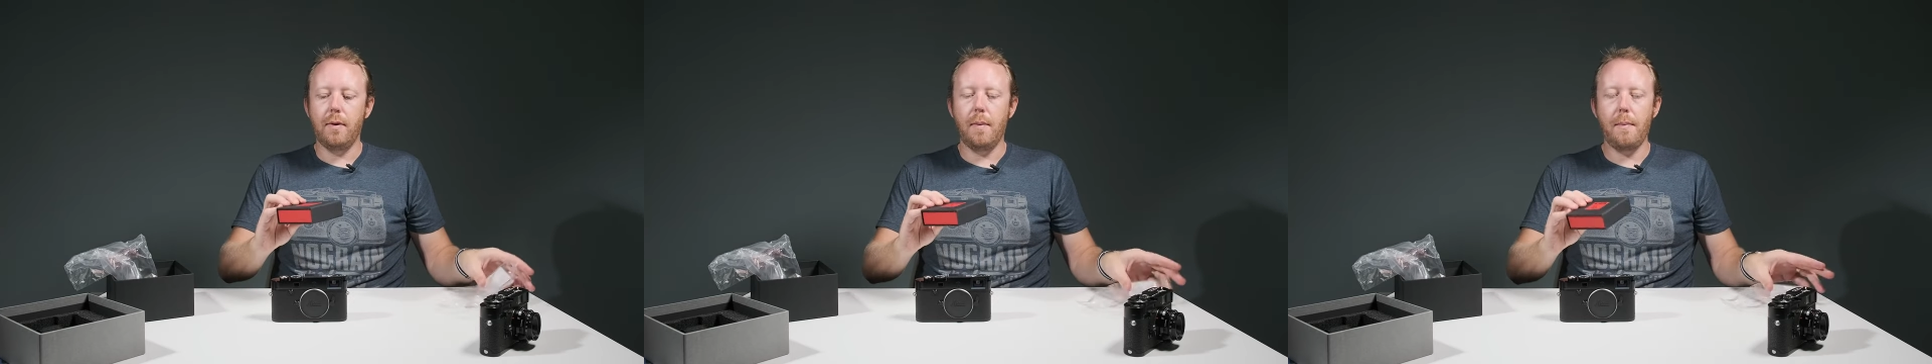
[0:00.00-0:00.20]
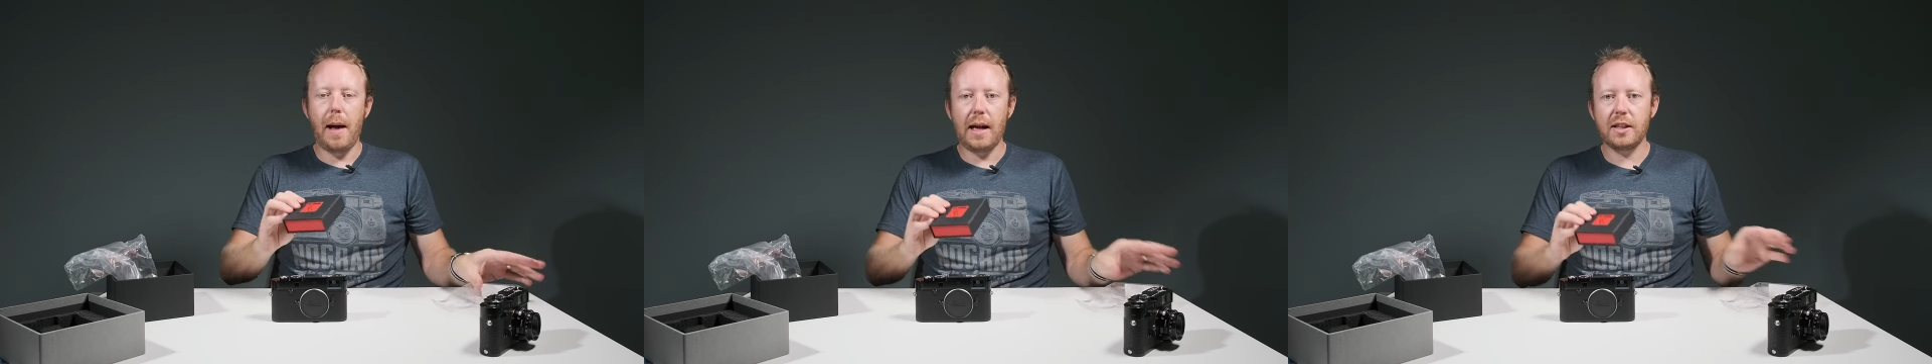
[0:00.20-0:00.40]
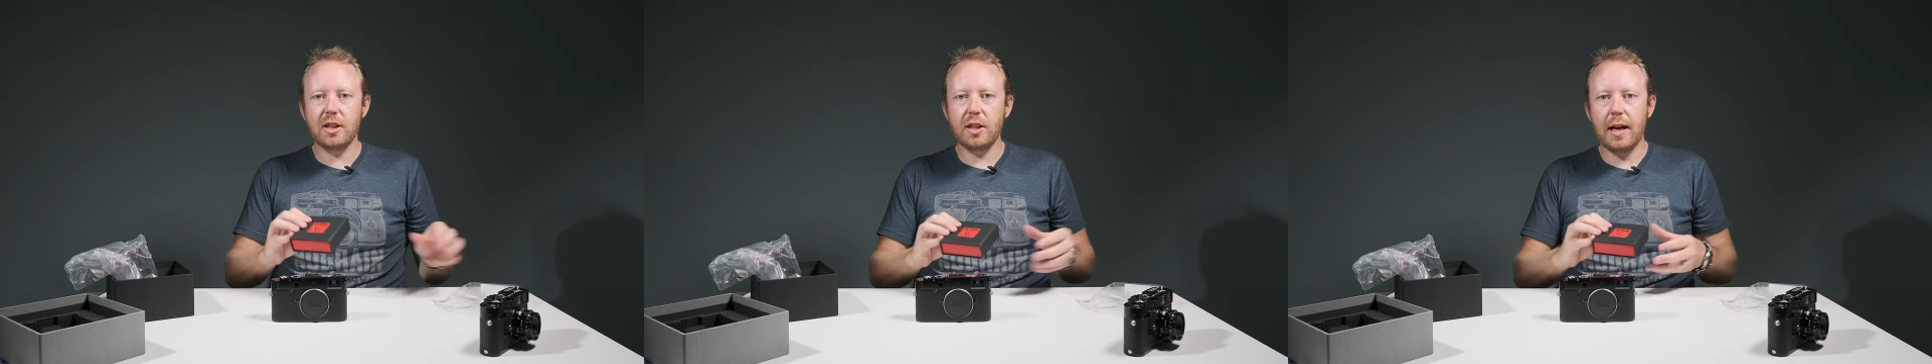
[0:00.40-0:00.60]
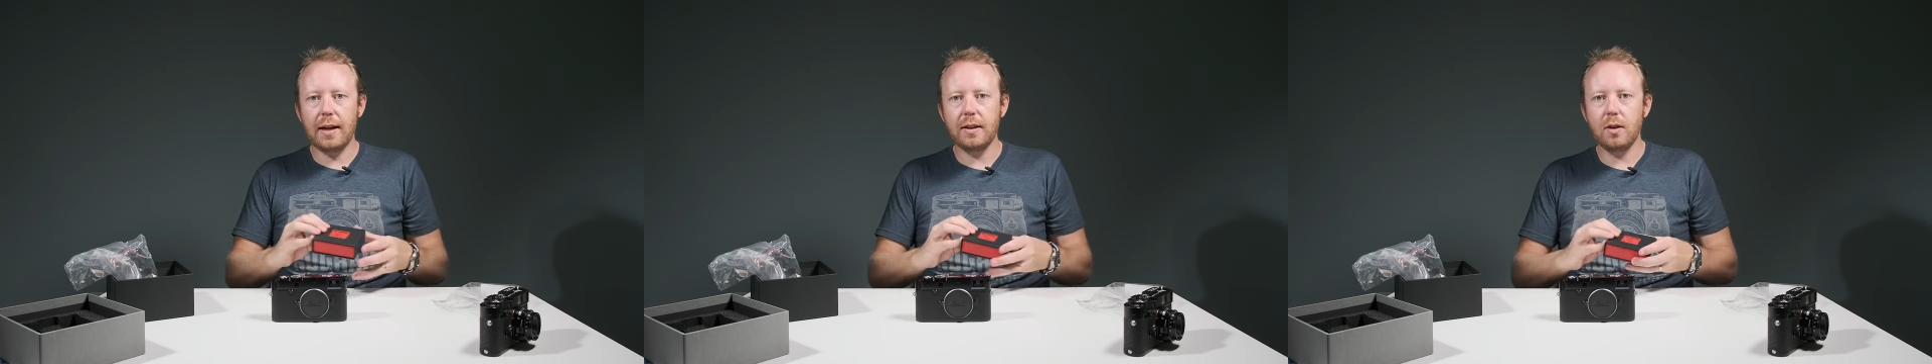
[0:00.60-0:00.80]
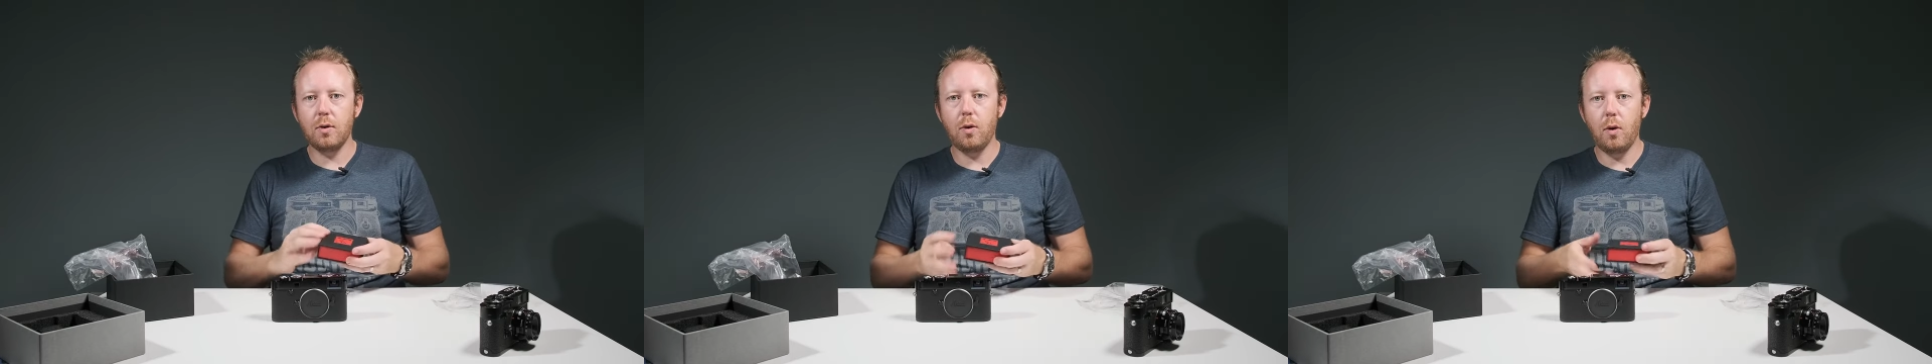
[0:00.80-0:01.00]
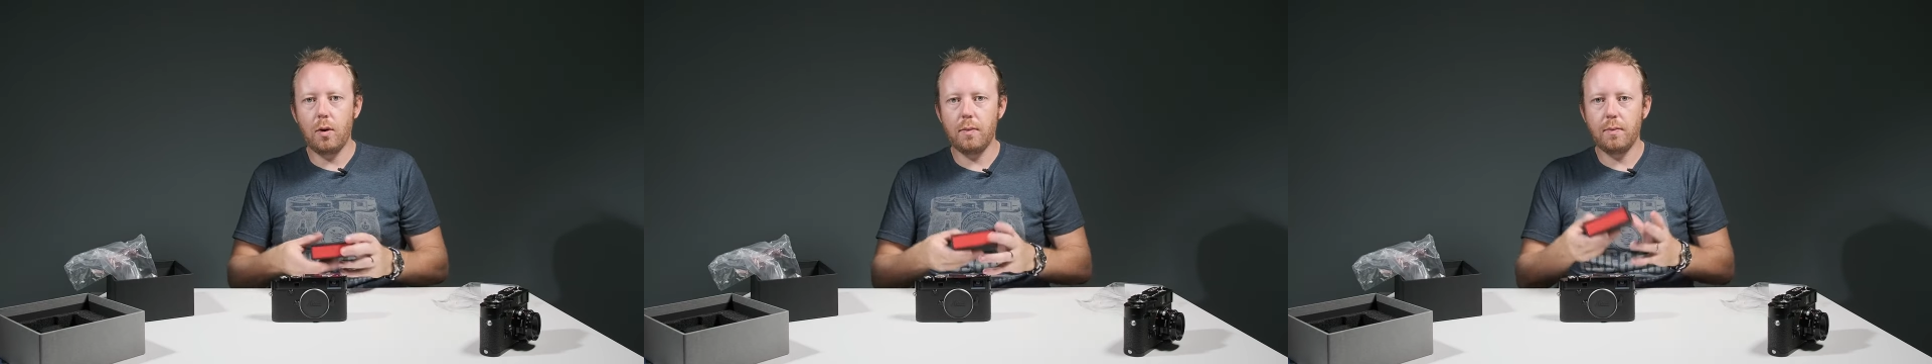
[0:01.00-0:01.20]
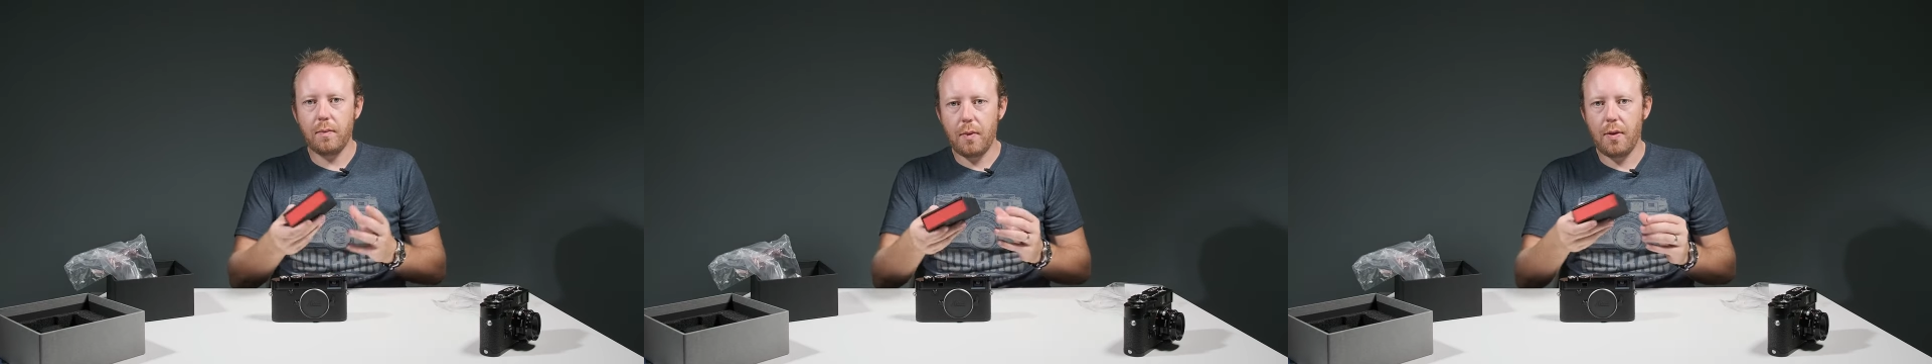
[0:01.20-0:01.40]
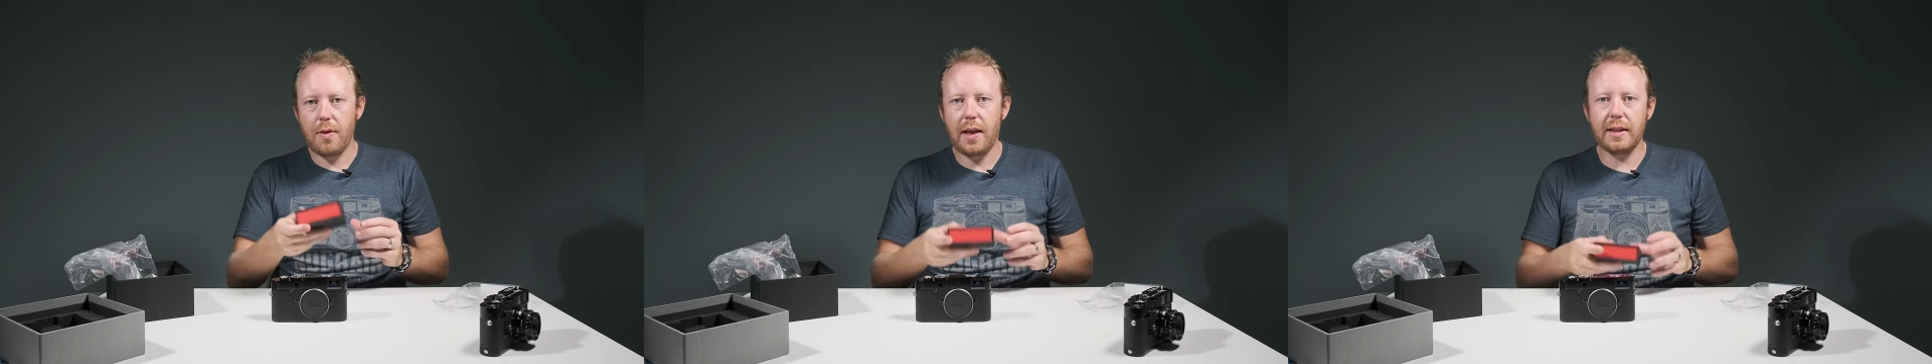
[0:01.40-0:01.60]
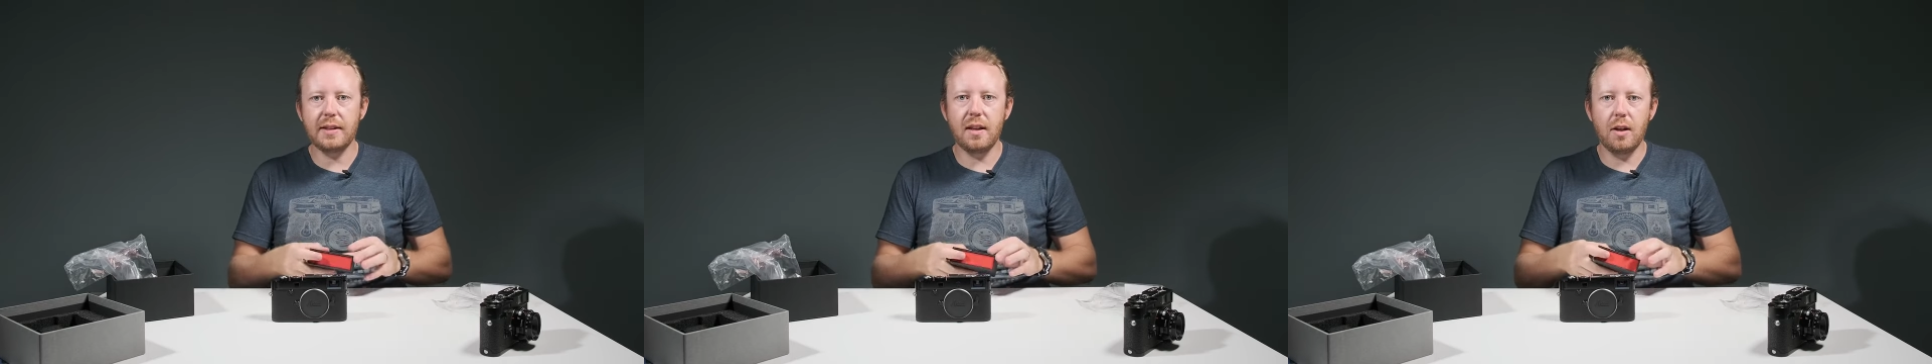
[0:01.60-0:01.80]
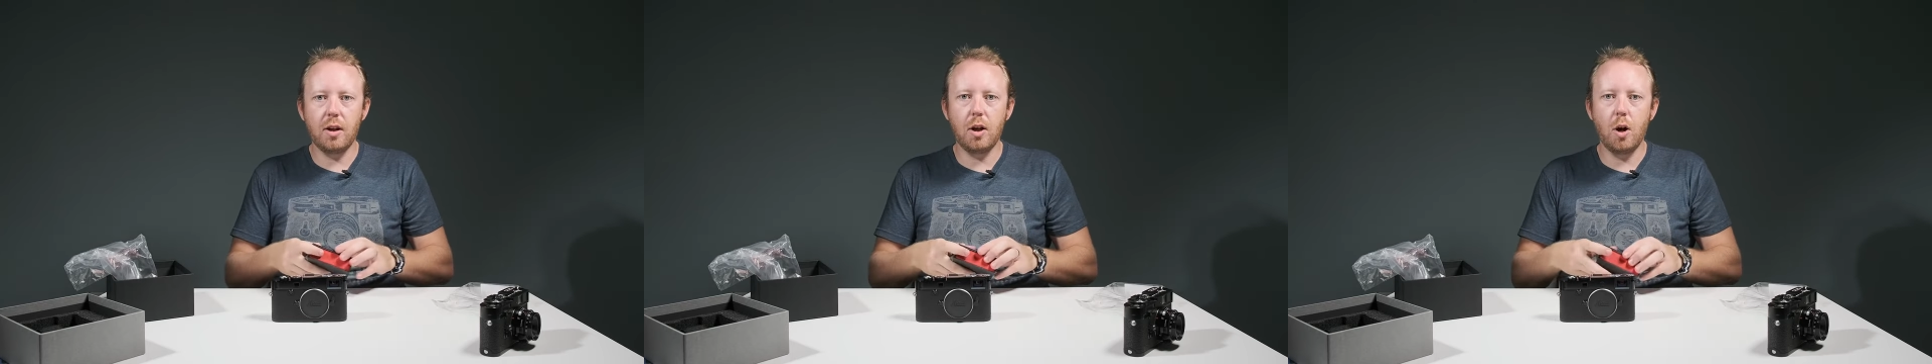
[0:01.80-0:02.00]
from Match Technical
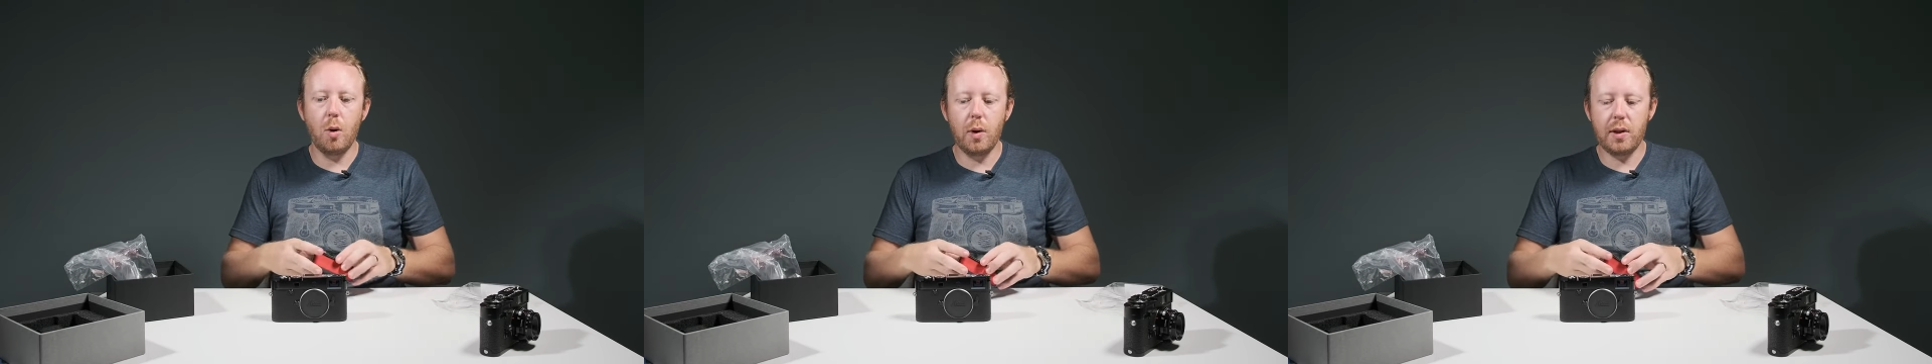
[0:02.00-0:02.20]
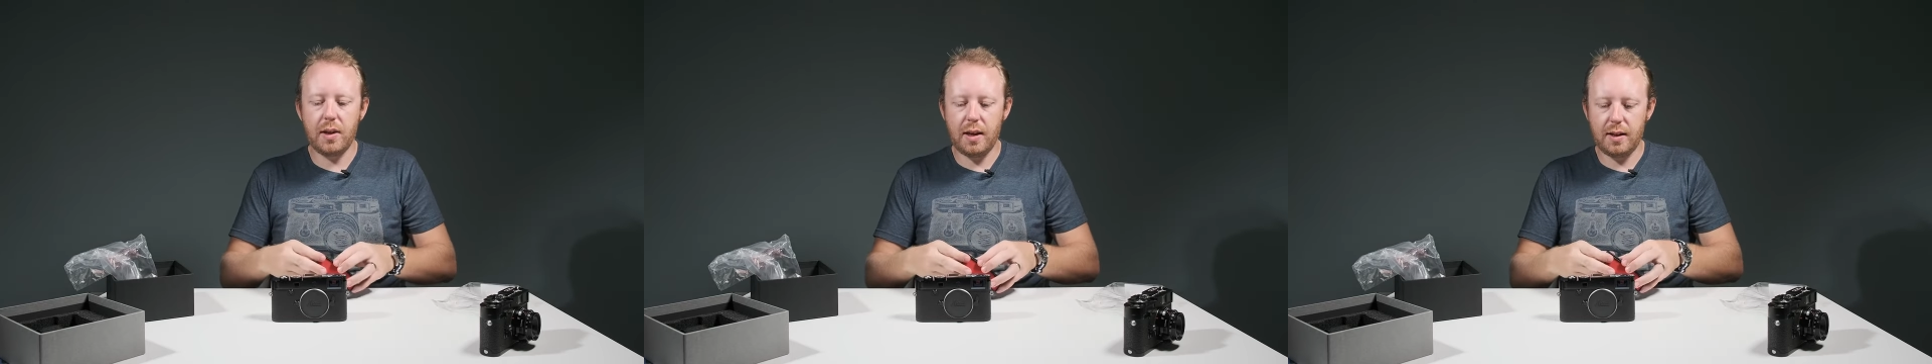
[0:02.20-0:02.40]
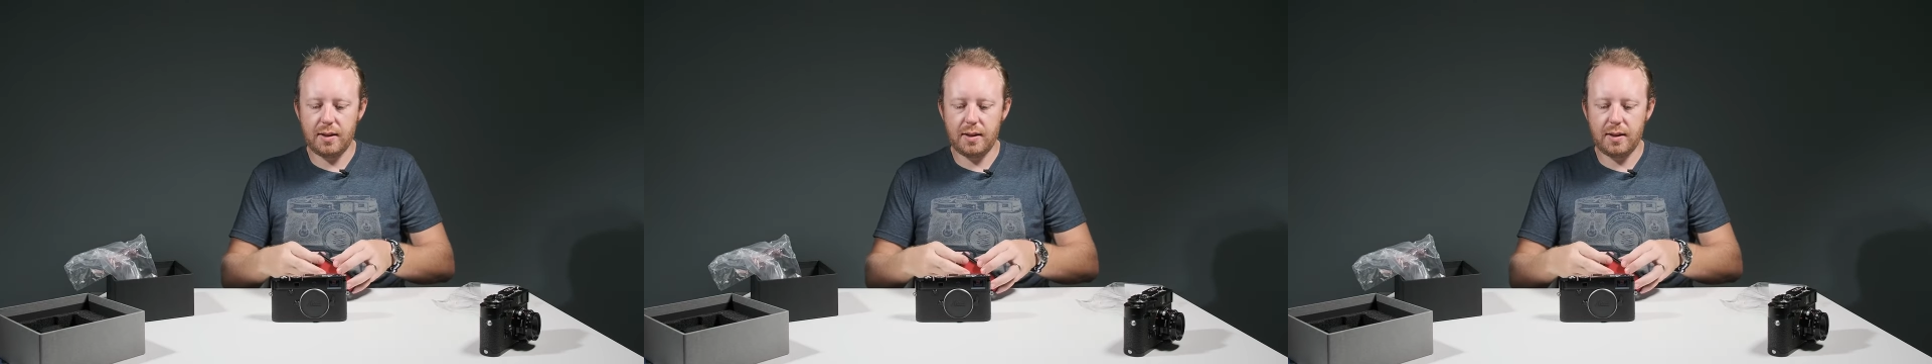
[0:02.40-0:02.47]
that's gonna go with